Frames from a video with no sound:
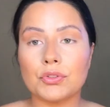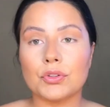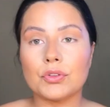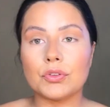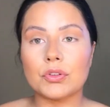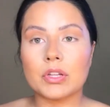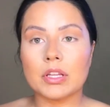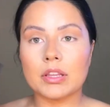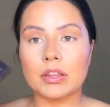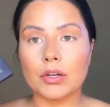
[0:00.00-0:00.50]

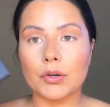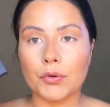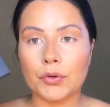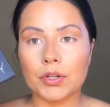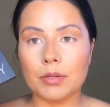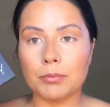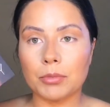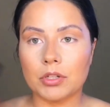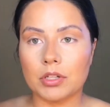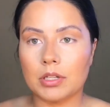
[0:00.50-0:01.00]
using the
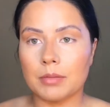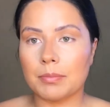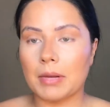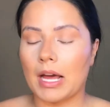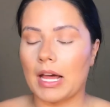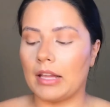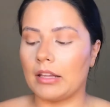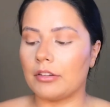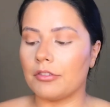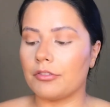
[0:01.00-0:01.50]
Huda Beauty
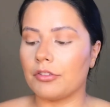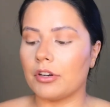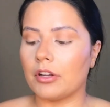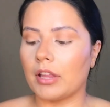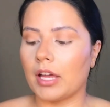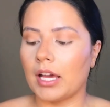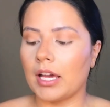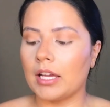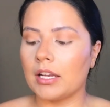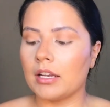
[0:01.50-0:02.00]
palette for
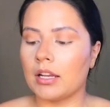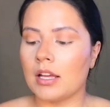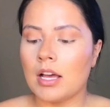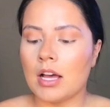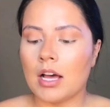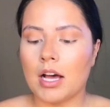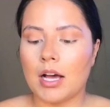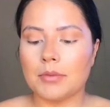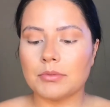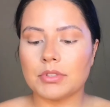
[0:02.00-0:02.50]
that.
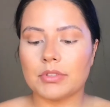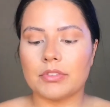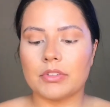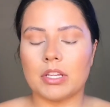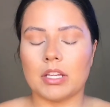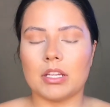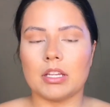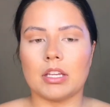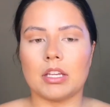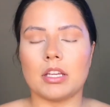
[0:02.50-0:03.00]
I'm just
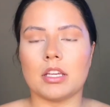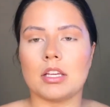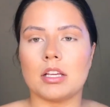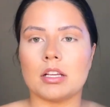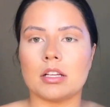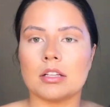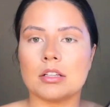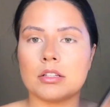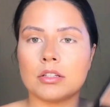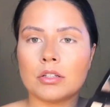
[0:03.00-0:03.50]

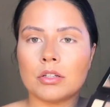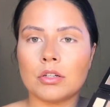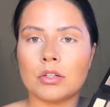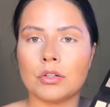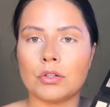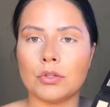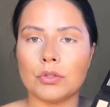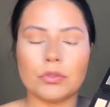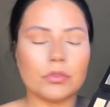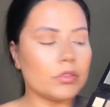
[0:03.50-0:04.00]
taking
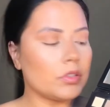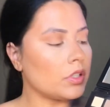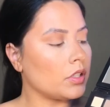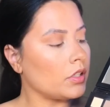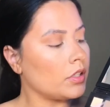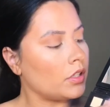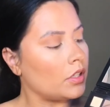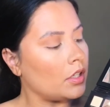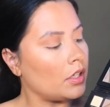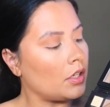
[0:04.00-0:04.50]
Oud
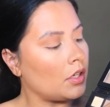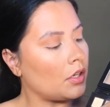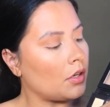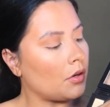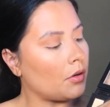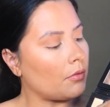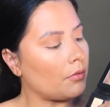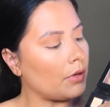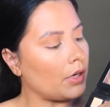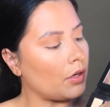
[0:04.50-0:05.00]

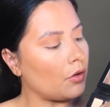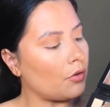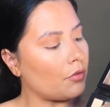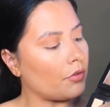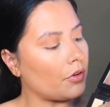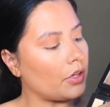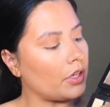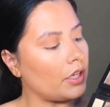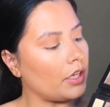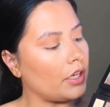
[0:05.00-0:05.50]
right
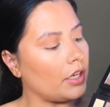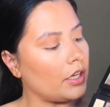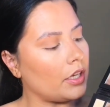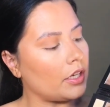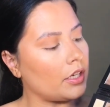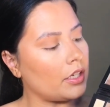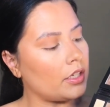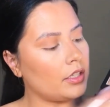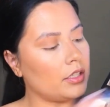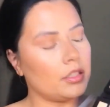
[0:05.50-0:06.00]
over
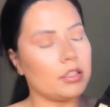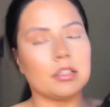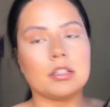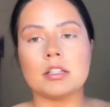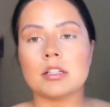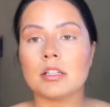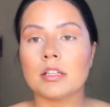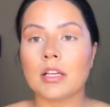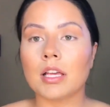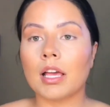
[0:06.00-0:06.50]
here,
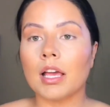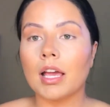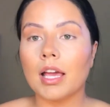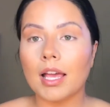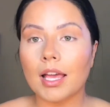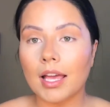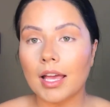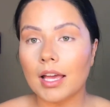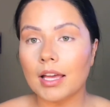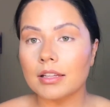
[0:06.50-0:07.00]

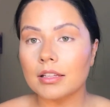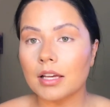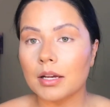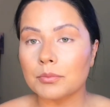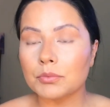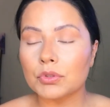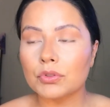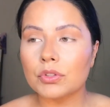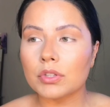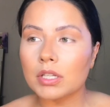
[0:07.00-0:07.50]
and I'm
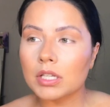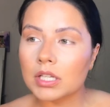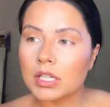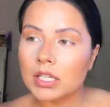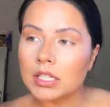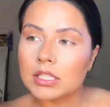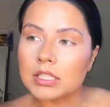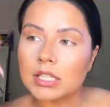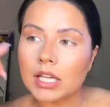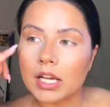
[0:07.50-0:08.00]
just going to
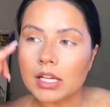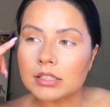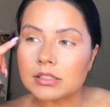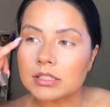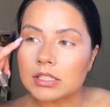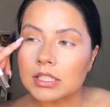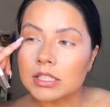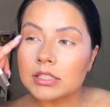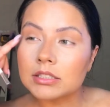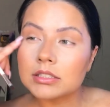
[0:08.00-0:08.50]
connect
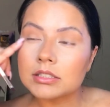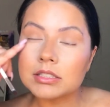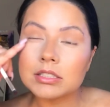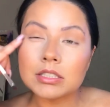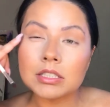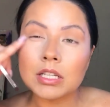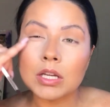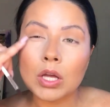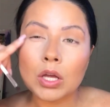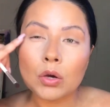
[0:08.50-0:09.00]
it
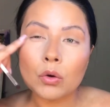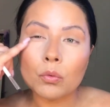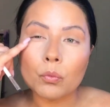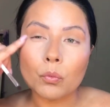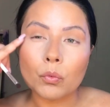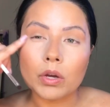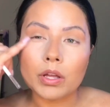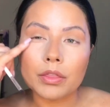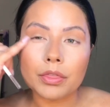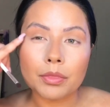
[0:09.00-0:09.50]

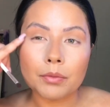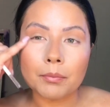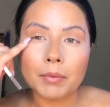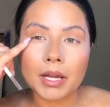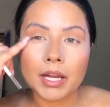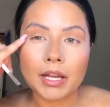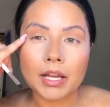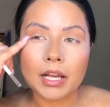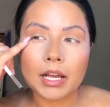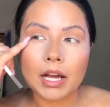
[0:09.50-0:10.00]
with
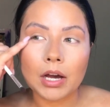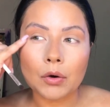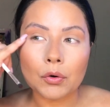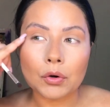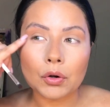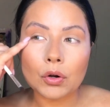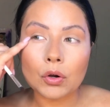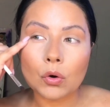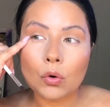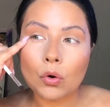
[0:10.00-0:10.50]
my
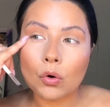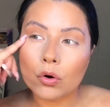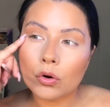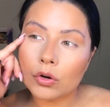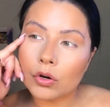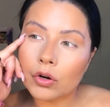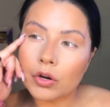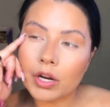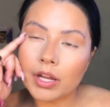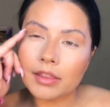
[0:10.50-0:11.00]
outer
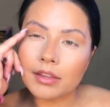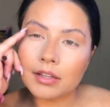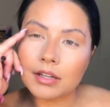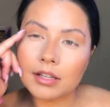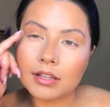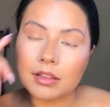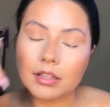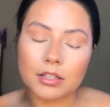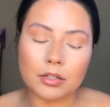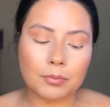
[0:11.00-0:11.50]
corner and then
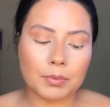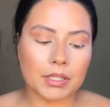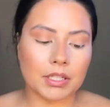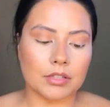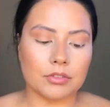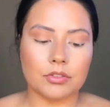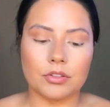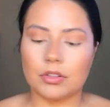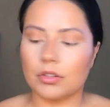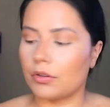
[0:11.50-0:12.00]
a little bit
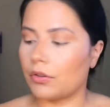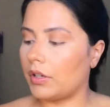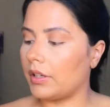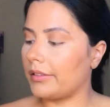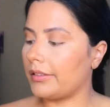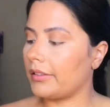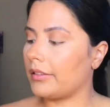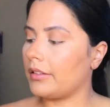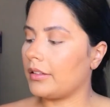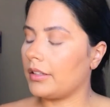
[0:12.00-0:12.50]
into the crease.